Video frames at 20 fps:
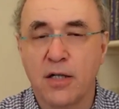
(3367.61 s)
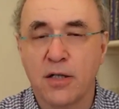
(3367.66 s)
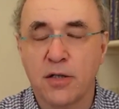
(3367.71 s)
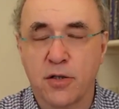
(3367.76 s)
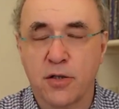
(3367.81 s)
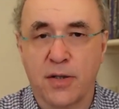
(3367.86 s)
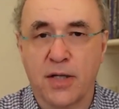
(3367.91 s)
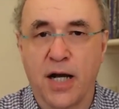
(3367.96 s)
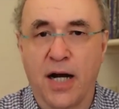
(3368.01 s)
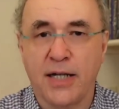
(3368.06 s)

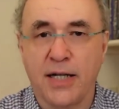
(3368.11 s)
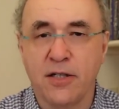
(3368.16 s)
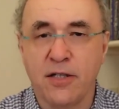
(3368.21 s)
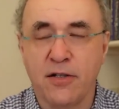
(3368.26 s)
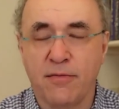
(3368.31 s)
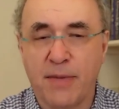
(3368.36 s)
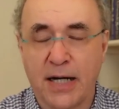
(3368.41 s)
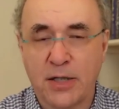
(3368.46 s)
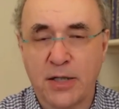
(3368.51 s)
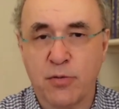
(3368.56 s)
So the idea
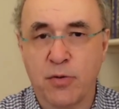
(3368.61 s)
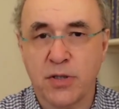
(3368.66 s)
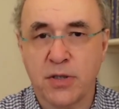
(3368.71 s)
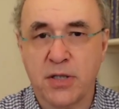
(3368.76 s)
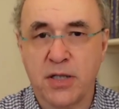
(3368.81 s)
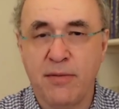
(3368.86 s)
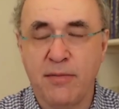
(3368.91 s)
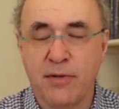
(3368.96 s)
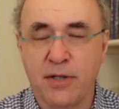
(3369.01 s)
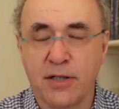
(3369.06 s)
of
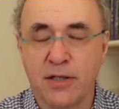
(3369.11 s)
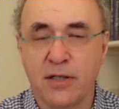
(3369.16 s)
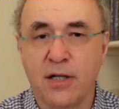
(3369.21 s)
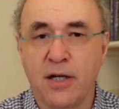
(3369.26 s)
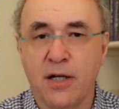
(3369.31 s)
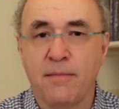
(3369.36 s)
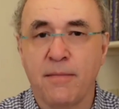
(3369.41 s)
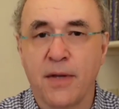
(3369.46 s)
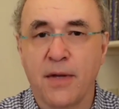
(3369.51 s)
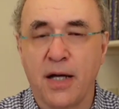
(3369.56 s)
Maxwell's
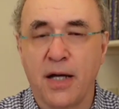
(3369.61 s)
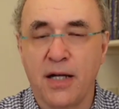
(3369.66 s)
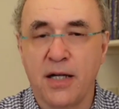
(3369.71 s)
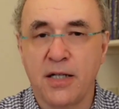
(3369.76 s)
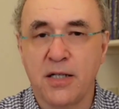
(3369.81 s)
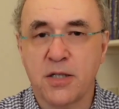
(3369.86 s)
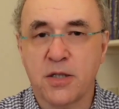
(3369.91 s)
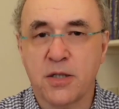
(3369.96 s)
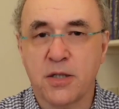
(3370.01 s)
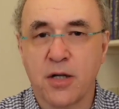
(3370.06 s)
demon
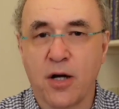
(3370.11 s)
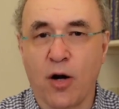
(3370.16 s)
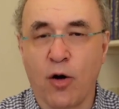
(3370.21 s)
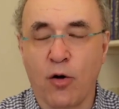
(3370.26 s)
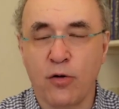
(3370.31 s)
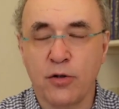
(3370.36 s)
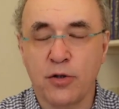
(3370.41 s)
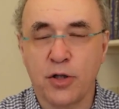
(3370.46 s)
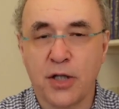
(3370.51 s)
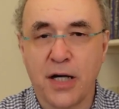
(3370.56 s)
is
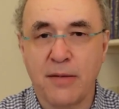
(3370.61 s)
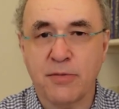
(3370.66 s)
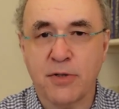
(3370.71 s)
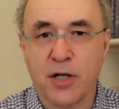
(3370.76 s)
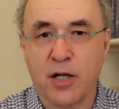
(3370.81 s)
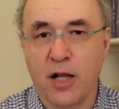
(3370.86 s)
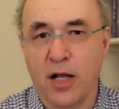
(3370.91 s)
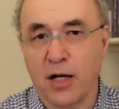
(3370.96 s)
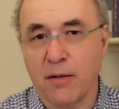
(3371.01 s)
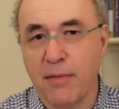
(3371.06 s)
old James
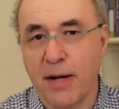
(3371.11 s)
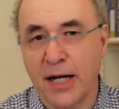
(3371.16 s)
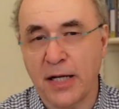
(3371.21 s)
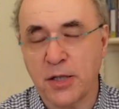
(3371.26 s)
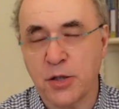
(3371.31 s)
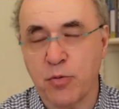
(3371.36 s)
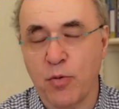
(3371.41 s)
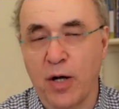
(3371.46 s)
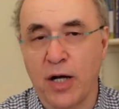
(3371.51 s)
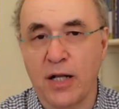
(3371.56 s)
Clerk
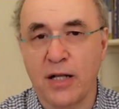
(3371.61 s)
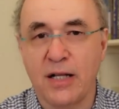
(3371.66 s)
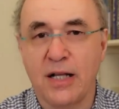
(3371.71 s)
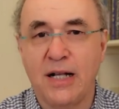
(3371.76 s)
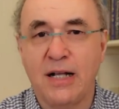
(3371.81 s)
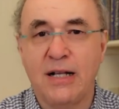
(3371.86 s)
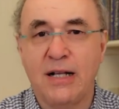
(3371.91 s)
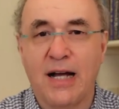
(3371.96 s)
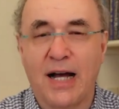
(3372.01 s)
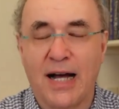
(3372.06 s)
Maxwell
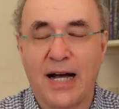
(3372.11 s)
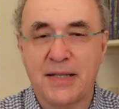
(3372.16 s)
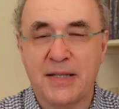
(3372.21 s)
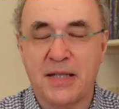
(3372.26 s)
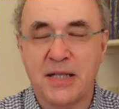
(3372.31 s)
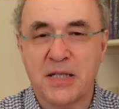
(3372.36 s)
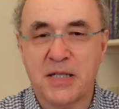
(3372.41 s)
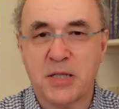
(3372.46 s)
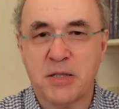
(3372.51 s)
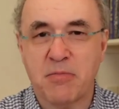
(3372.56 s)
had
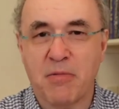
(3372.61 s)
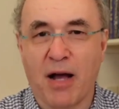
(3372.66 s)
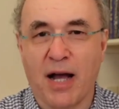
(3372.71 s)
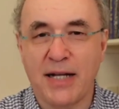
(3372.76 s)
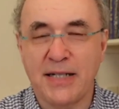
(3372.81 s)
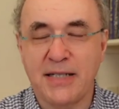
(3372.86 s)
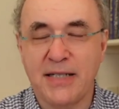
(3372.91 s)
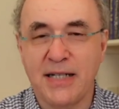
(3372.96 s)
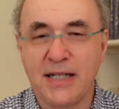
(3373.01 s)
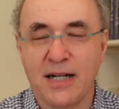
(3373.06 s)
this
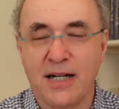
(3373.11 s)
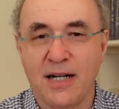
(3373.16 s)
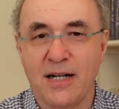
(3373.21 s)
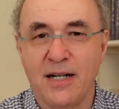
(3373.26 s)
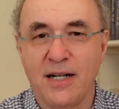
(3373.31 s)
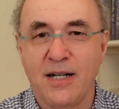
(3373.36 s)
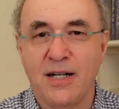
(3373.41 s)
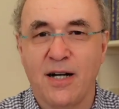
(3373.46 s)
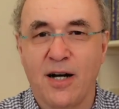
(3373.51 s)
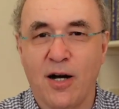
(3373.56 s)

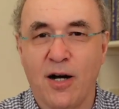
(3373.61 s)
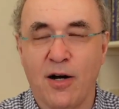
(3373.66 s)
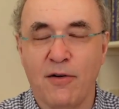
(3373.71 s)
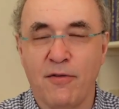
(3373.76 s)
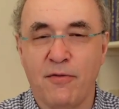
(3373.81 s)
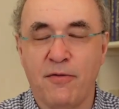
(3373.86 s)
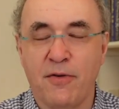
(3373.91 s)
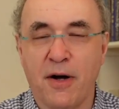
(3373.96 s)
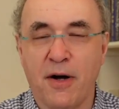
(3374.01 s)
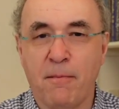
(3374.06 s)
idea
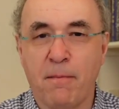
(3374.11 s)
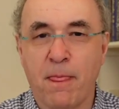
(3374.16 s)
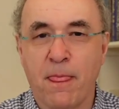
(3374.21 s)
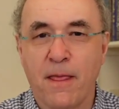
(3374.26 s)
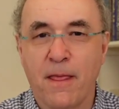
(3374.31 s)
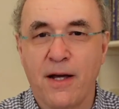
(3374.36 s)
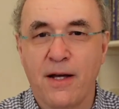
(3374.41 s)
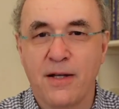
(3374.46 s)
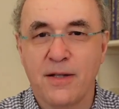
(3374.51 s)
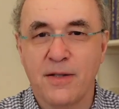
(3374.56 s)
of um,
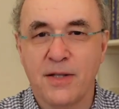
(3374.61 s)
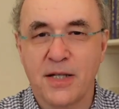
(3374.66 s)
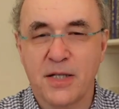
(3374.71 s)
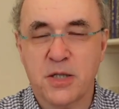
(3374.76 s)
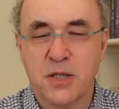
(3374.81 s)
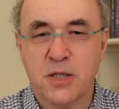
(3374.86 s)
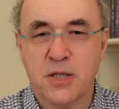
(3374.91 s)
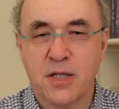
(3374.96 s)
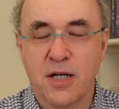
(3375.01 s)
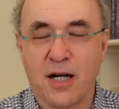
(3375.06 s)

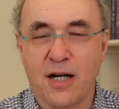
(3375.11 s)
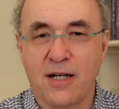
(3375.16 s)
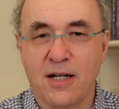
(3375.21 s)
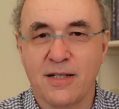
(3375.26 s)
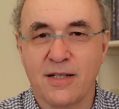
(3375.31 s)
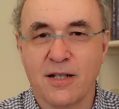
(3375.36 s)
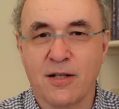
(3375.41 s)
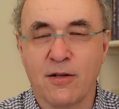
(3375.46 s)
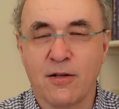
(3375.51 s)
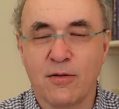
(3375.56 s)
this uh,
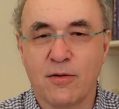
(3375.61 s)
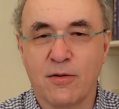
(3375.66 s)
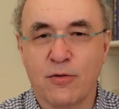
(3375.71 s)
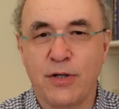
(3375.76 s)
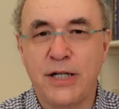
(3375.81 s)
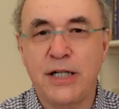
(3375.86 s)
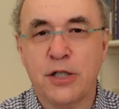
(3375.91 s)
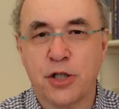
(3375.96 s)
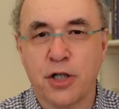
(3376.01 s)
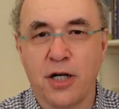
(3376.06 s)
little
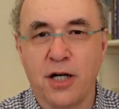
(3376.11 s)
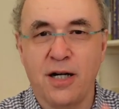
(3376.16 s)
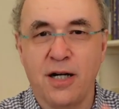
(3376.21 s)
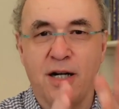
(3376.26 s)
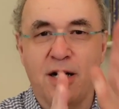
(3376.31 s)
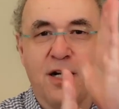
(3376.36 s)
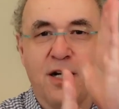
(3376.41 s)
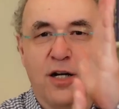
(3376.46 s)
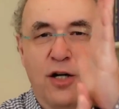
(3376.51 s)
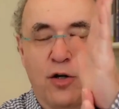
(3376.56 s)

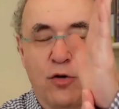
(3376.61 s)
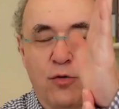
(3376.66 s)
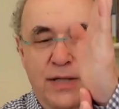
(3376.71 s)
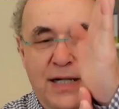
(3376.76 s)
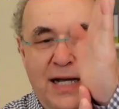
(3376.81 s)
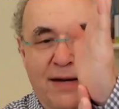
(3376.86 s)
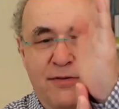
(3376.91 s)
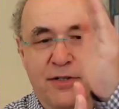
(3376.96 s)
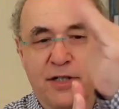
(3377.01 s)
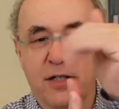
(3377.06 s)
creature who
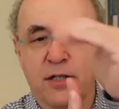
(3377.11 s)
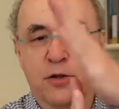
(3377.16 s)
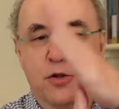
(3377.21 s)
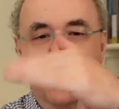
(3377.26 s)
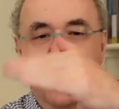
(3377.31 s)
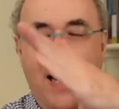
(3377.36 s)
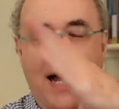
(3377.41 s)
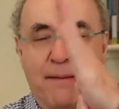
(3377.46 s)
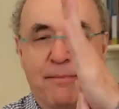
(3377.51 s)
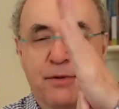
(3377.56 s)
would have a little
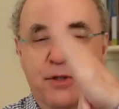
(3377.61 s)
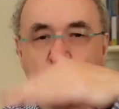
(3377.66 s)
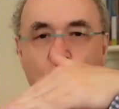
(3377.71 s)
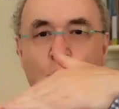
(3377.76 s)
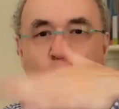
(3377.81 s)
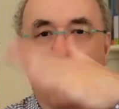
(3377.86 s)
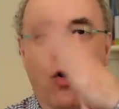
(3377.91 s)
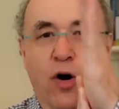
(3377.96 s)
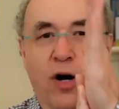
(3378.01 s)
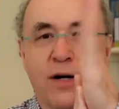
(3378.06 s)
trap
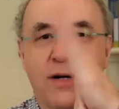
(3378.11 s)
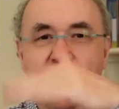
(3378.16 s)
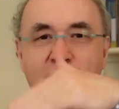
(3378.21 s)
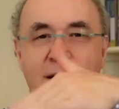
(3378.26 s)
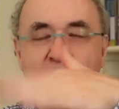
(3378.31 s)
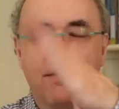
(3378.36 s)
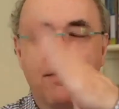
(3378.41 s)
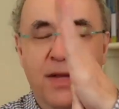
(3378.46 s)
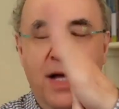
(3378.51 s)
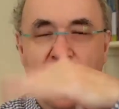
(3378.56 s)
door
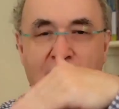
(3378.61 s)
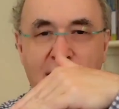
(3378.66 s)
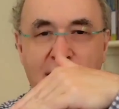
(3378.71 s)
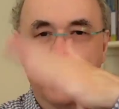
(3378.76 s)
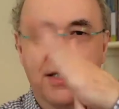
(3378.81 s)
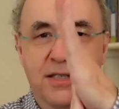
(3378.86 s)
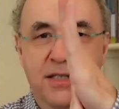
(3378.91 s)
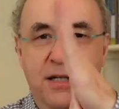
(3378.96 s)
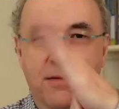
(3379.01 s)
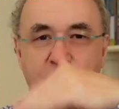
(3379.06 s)

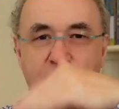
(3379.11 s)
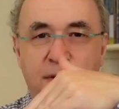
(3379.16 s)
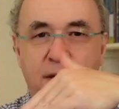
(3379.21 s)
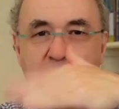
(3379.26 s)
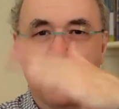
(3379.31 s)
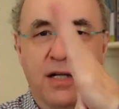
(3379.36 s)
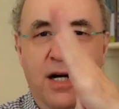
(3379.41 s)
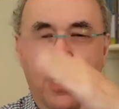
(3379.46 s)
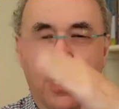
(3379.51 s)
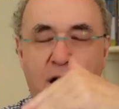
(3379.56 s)
and um,
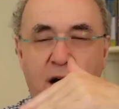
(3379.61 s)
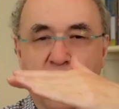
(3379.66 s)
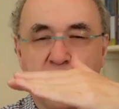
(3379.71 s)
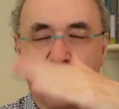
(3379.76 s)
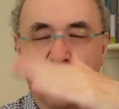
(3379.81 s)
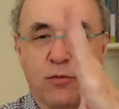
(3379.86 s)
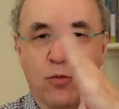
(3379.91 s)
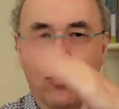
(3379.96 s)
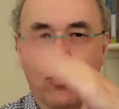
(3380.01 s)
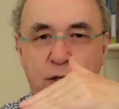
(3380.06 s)

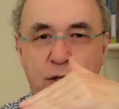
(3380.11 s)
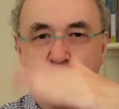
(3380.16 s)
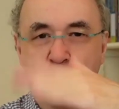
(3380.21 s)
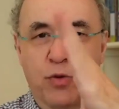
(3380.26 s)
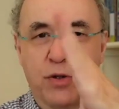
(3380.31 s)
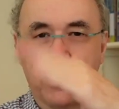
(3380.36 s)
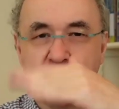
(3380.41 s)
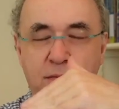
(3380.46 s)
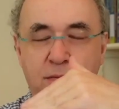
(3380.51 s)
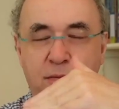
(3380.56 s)
uh, which
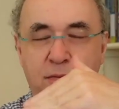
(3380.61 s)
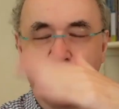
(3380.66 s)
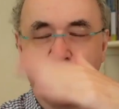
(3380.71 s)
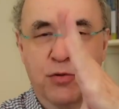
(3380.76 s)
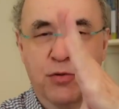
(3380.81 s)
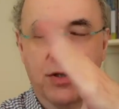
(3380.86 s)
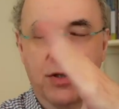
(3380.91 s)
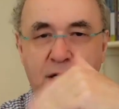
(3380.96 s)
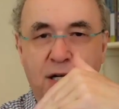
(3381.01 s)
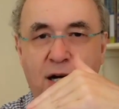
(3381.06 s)
would
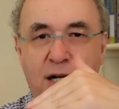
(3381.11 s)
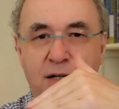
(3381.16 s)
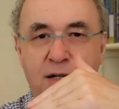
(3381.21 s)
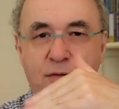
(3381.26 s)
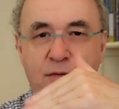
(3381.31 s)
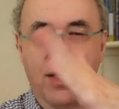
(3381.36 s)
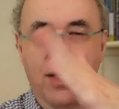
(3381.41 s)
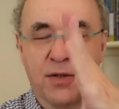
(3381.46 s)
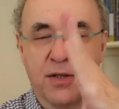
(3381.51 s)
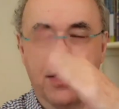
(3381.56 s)
which would kind
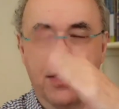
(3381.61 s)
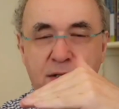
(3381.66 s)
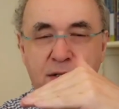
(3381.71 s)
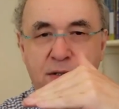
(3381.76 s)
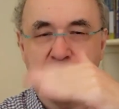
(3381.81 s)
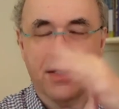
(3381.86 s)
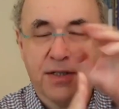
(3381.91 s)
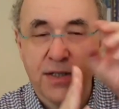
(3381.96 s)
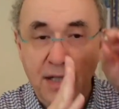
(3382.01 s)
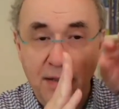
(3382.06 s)
of and the,
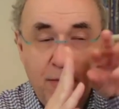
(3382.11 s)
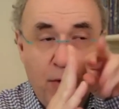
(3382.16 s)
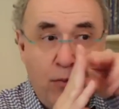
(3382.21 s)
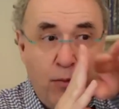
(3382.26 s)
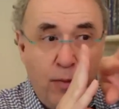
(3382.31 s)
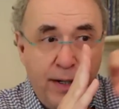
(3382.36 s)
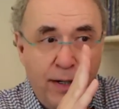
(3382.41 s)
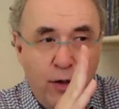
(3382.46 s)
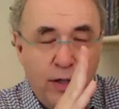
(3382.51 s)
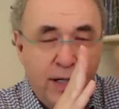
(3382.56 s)
the demon
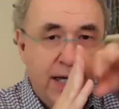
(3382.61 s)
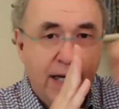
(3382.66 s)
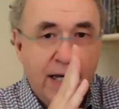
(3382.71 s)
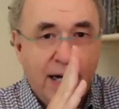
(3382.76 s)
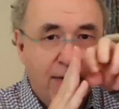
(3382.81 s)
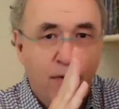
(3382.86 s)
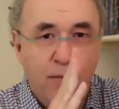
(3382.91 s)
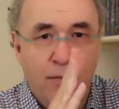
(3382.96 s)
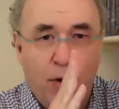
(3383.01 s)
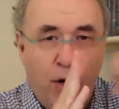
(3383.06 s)
would be looking
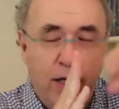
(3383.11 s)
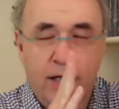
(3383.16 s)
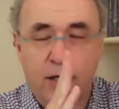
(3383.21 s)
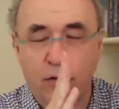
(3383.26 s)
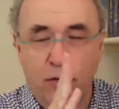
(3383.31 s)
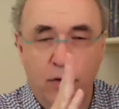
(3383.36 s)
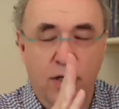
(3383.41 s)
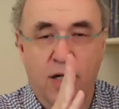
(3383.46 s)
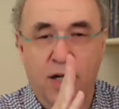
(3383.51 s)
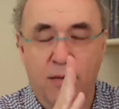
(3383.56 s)
at every
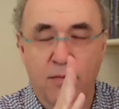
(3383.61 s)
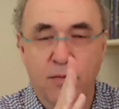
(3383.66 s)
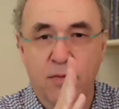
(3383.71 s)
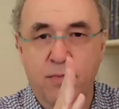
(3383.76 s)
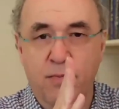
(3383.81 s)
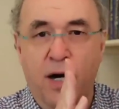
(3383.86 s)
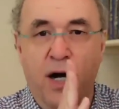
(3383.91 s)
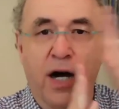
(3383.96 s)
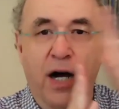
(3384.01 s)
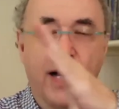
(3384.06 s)
molecule that comes
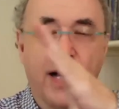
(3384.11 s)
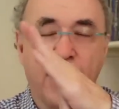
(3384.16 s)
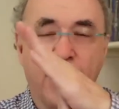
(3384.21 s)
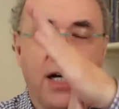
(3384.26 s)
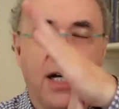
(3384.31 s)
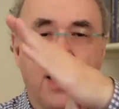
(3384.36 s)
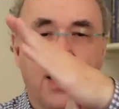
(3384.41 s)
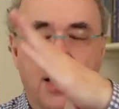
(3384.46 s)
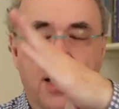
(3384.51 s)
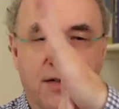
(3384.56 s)
by
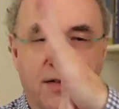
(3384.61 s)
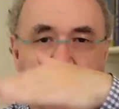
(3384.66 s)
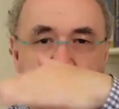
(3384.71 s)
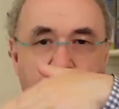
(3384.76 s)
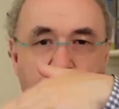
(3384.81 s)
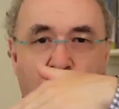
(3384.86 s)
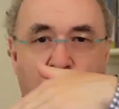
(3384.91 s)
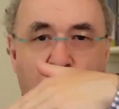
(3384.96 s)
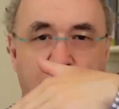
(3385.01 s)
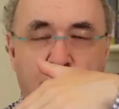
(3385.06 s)
and if the
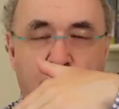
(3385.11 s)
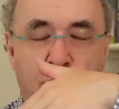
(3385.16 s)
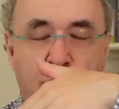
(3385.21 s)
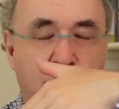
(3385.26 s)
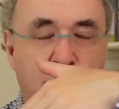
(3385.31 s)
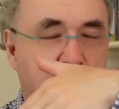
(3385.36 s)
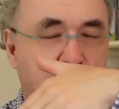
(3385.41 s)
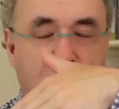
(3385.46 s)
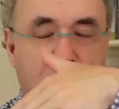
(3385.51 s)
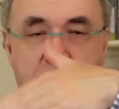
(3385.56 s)

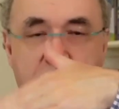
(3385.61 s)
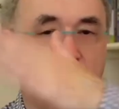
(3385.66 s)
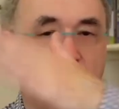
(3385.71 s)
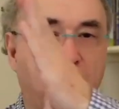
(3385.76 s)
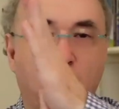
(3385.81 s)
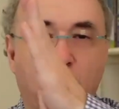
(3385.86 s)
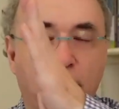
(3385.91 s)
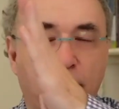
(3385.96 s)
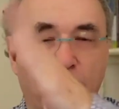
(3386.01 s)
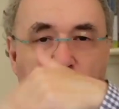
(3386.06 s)
molecule is let's say
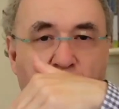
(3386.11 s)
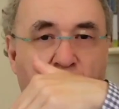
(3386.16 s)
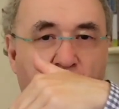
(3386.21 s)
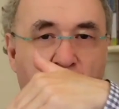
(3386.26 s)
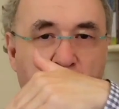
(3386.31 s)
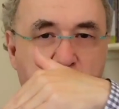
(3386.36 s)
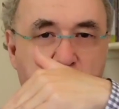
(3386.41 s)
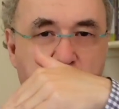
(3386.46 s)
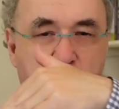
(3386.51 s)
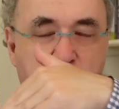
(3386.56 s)
going
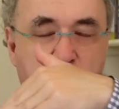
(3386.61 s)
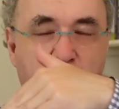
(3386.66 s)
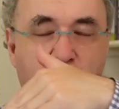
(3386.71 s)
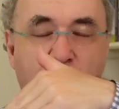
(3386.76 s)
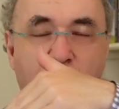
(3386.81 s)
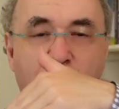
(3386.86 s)
fast